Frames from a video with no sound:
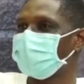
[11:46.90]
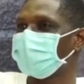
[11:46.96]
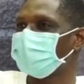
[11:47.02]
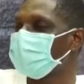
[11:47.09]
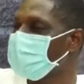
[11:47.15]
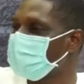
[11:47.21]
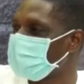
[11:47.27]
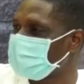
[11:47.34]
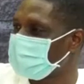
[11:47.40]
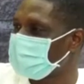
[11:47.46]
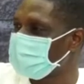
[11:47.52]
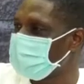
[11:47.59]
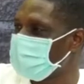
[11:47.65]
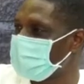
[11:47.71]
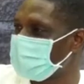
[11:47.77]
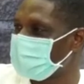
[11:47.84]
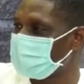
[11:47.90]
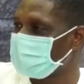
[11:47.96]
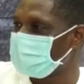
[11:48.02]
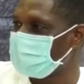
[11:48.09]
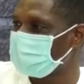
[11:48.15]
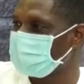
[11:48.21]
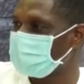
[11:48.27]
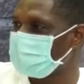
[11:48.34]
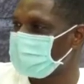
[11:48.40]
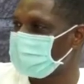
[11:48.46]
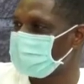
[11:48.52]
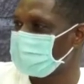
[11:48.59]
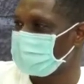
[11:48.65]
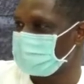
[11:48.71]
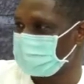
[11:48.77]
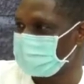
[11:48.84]
talk about a woman not having
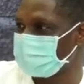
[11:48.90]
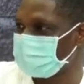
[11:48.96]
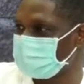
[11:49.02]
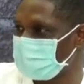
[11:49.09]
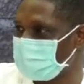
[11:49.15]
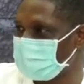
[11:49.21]
children.